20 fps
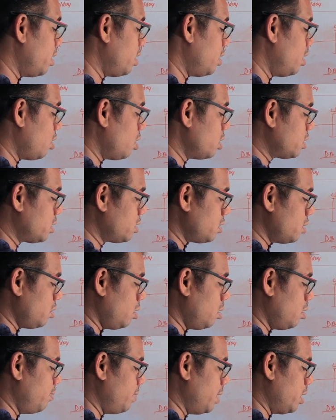does,
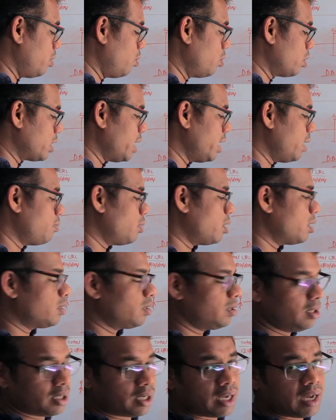good thing, but
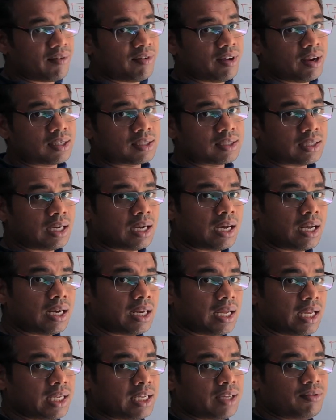the caveats are
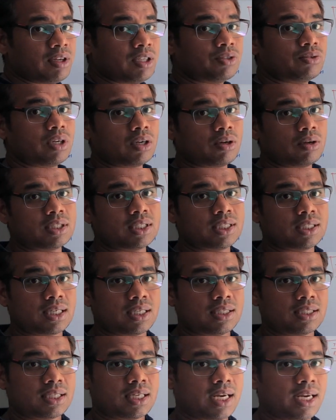like eventual
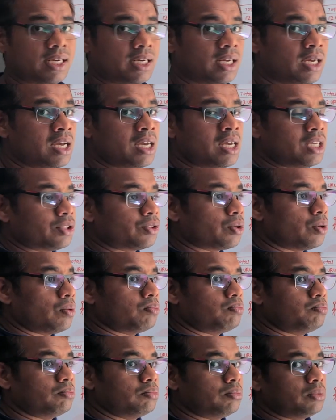consistency, right?
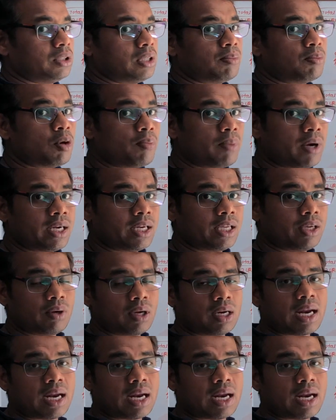So the moment you are